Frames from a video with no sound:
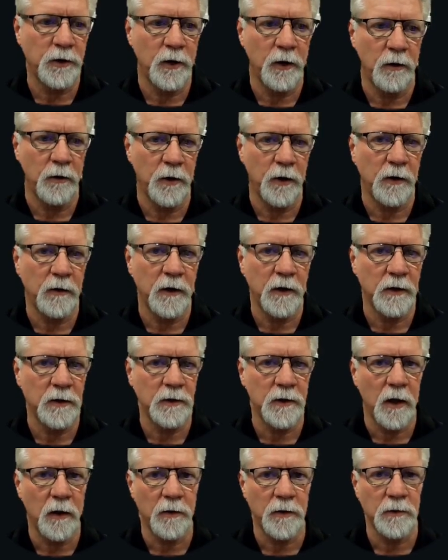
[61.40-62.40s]
you to look at the
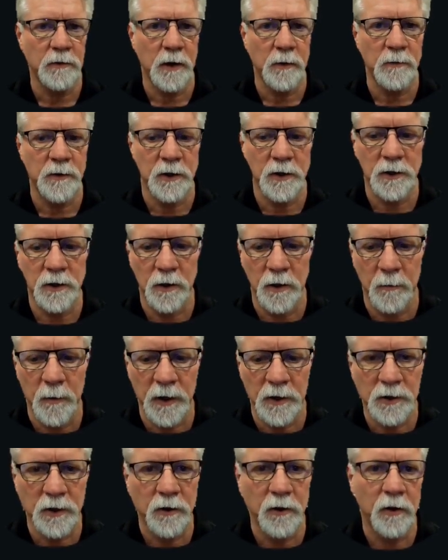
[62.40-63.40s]
installer script just so you
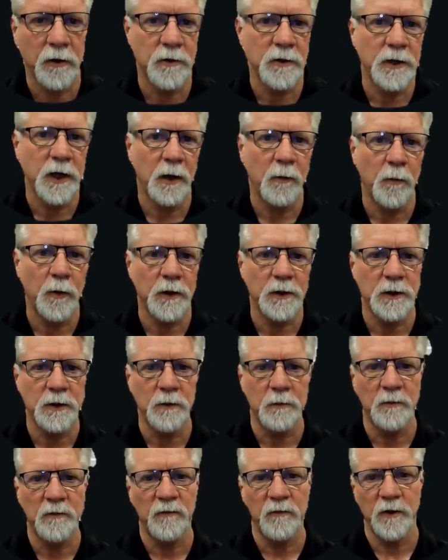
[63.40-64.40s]
make sure you understand what it's
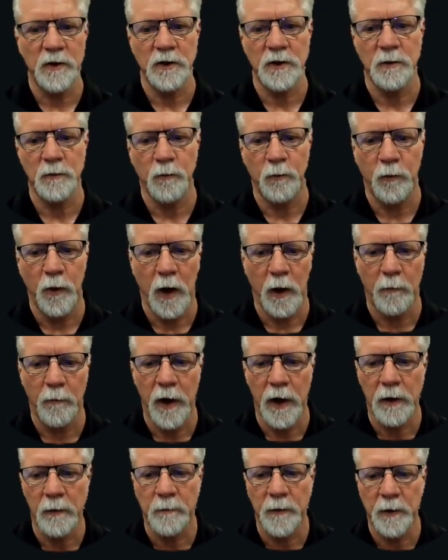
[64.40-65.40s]
doing before you just
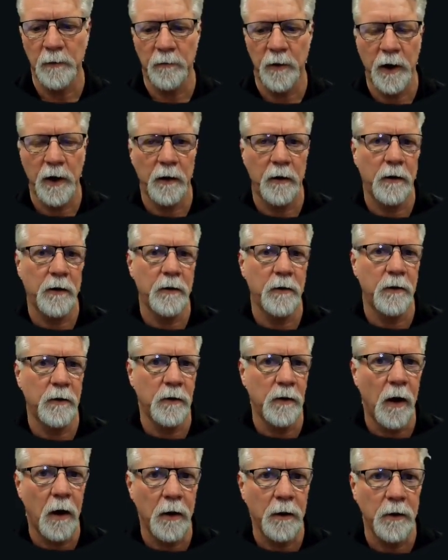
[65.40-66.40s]
randomly run it
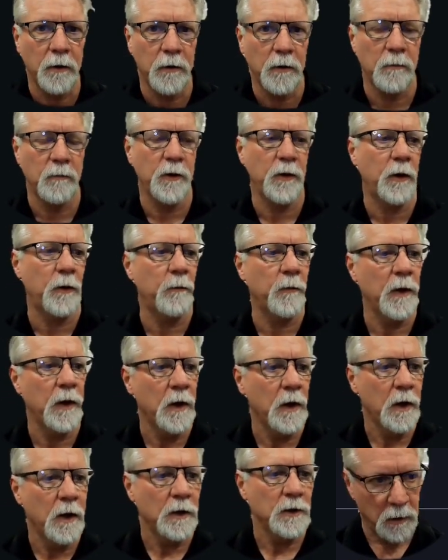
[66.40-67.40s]
on your computer.
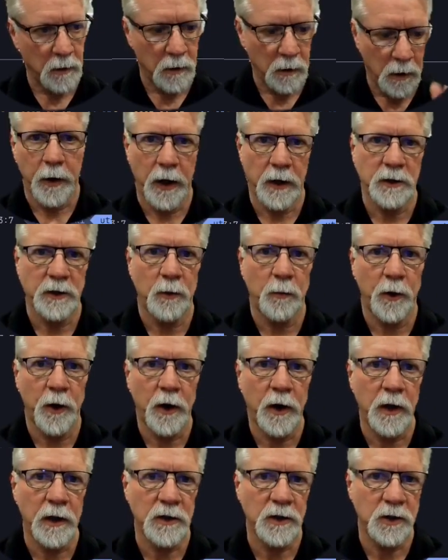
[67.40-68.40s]
Okay, so we're
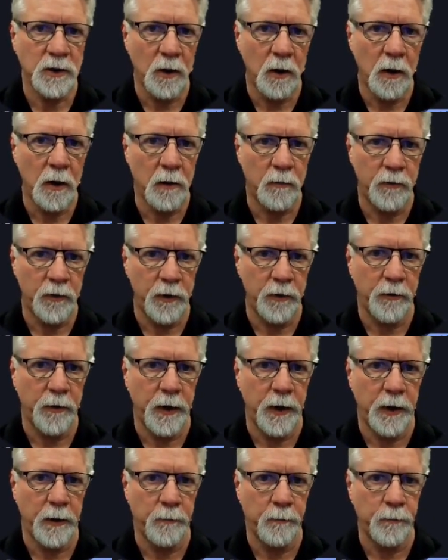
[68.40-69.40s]
going to install the
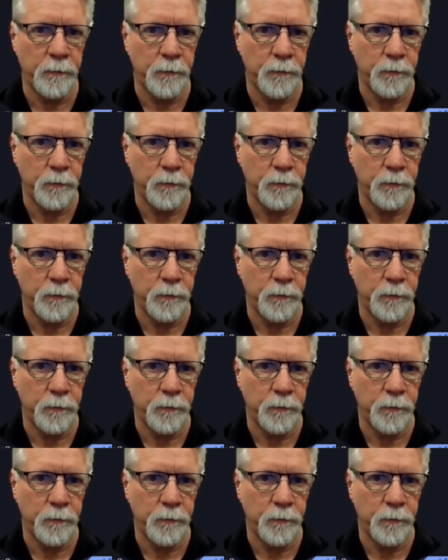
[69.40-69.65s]
program.